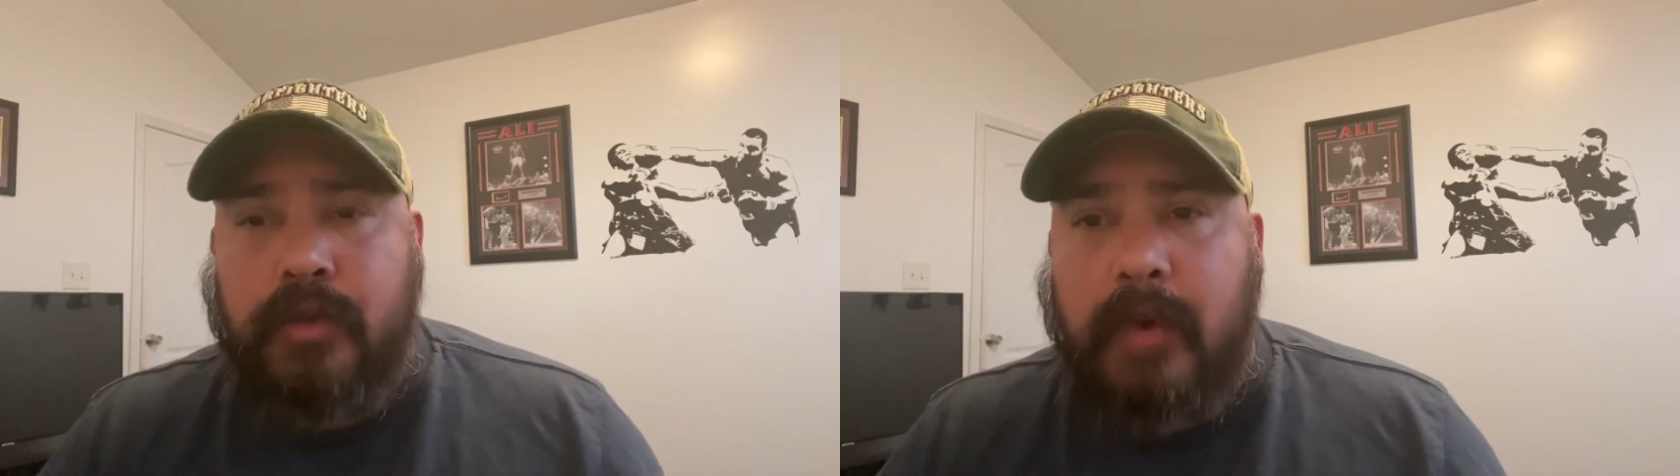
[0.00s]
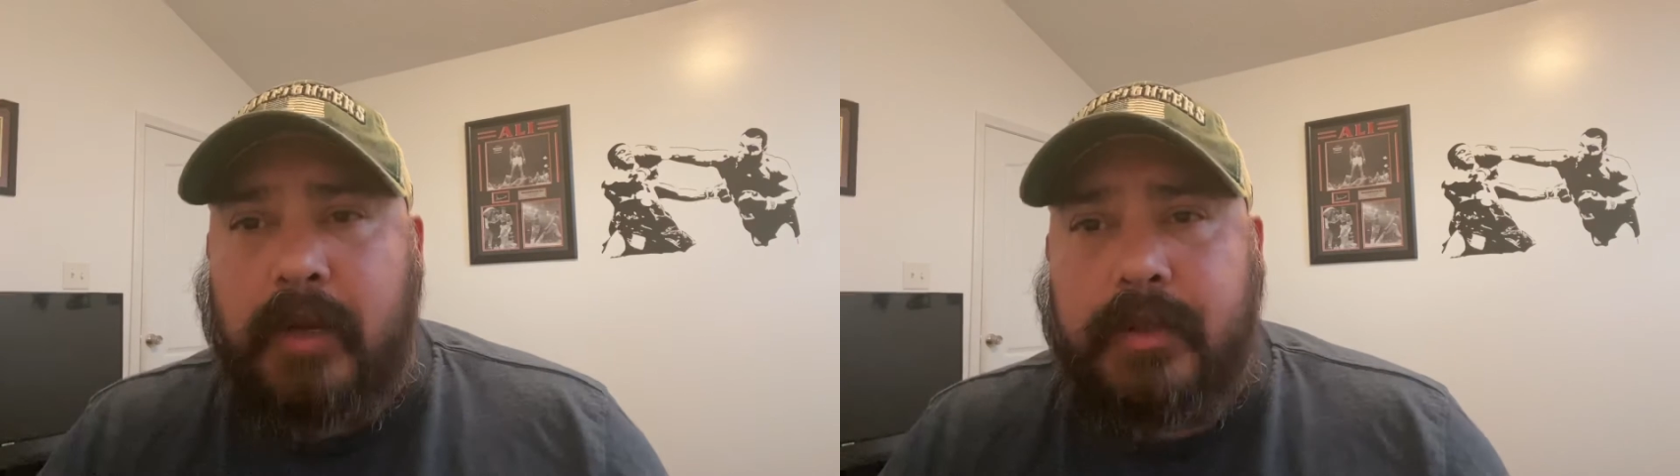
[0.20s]

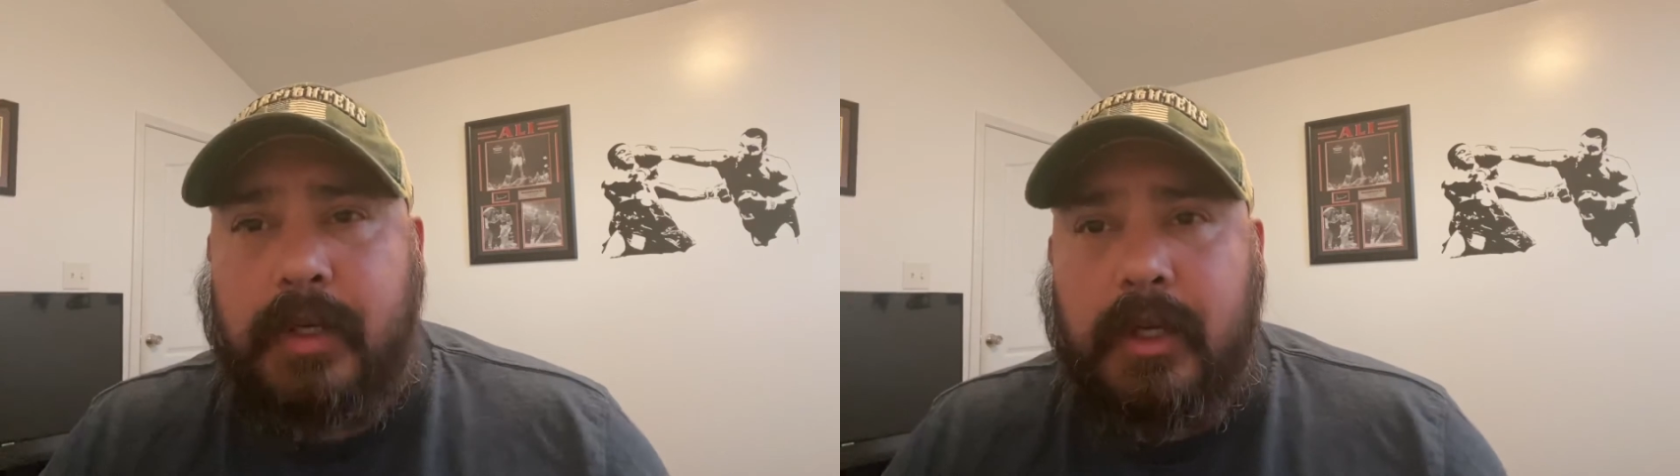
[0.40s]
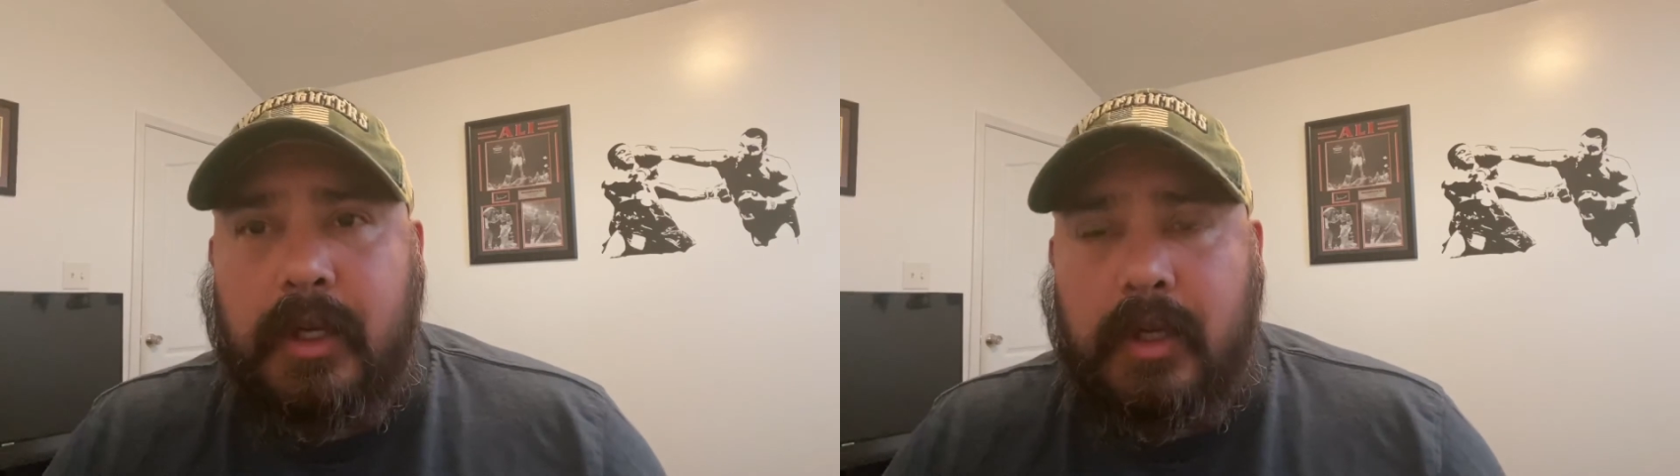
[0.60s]
rounds
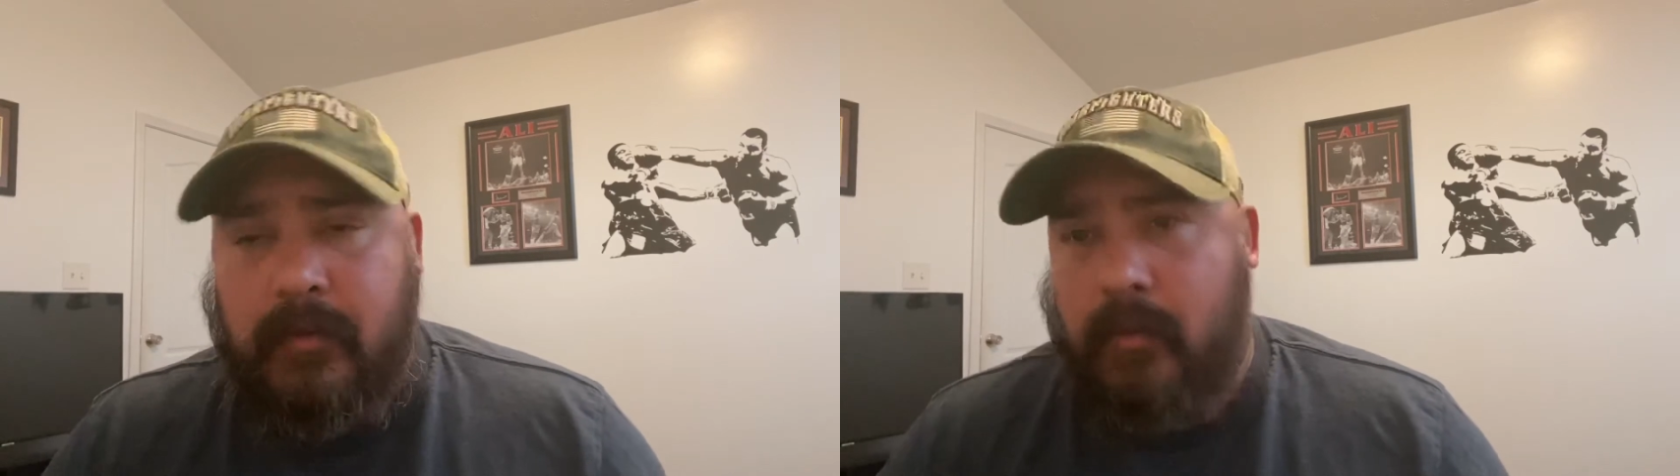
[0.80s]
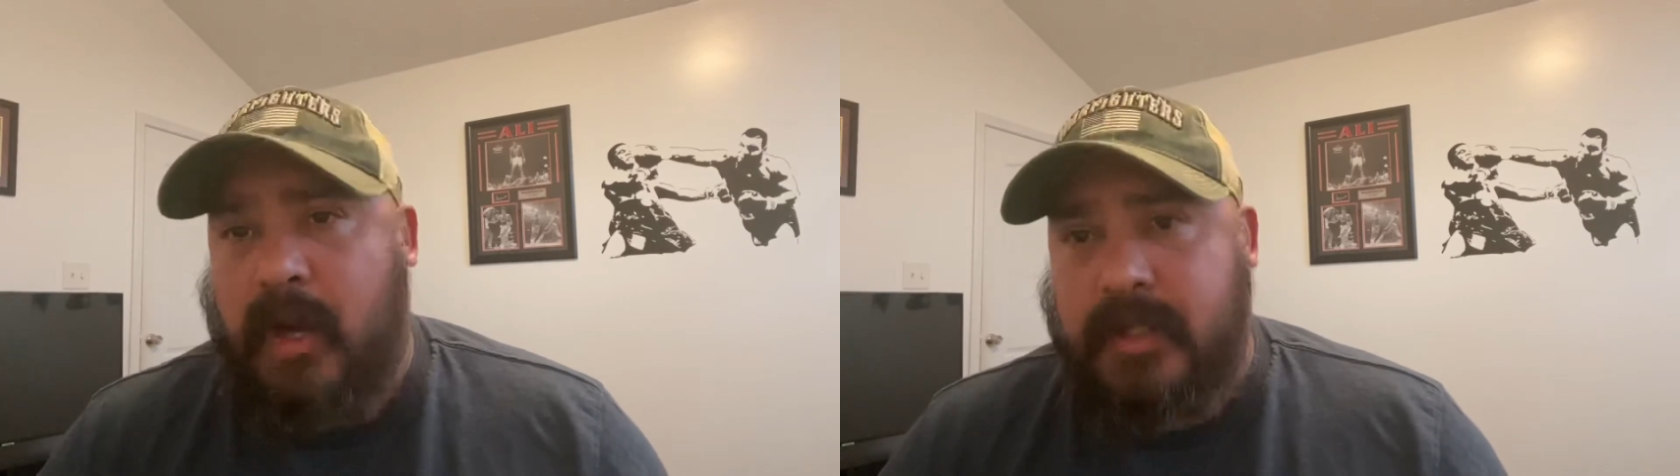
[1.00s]
if
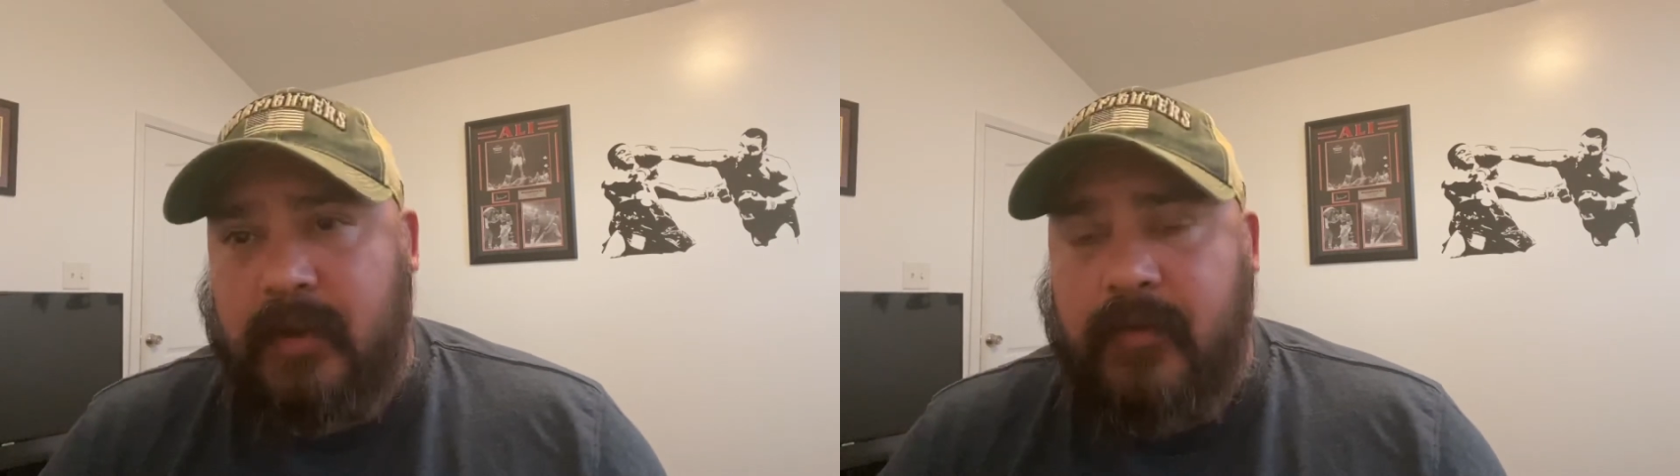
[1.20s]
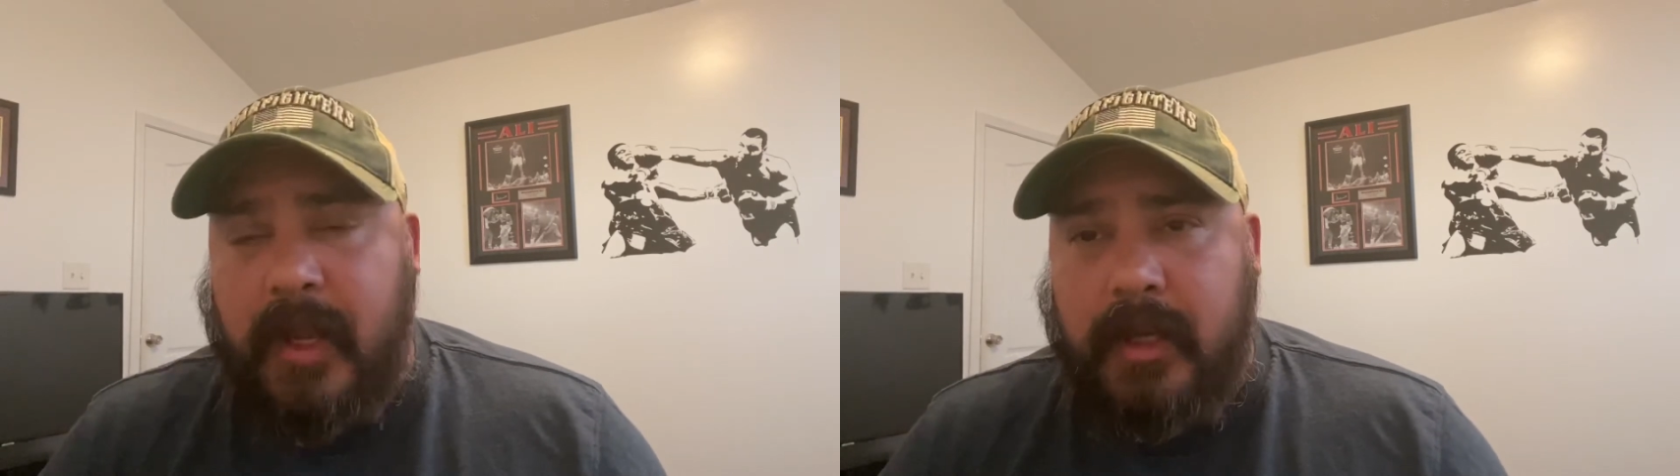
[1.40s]
you watch that
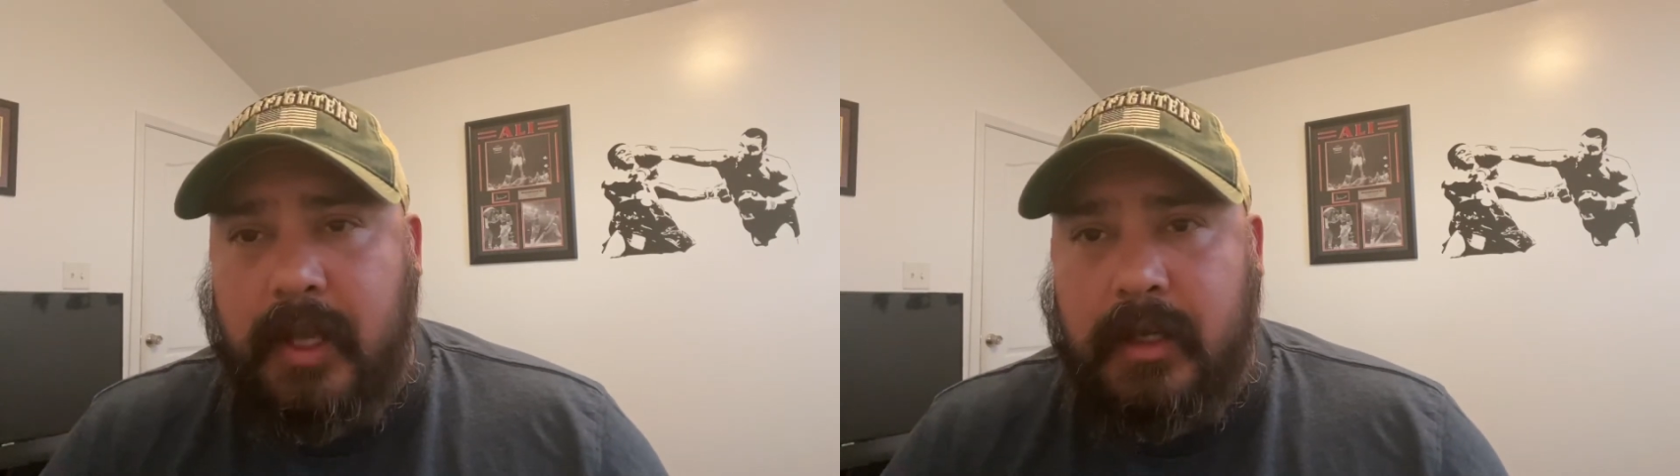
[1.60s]
fight again.